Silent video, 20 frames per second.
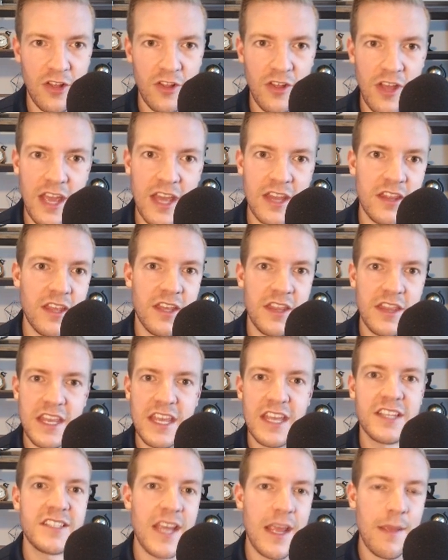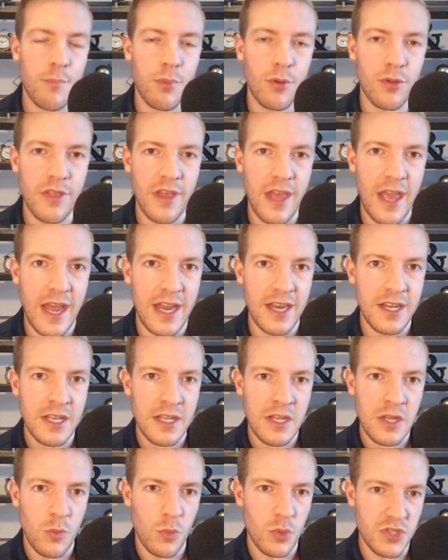And the, the example that
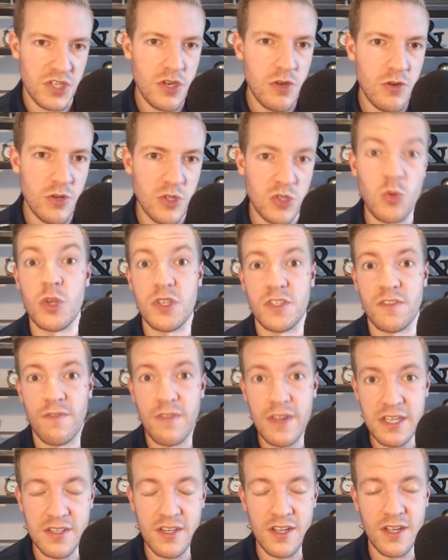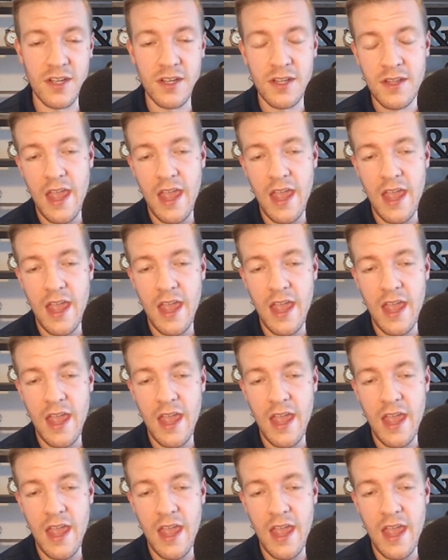was used was Visa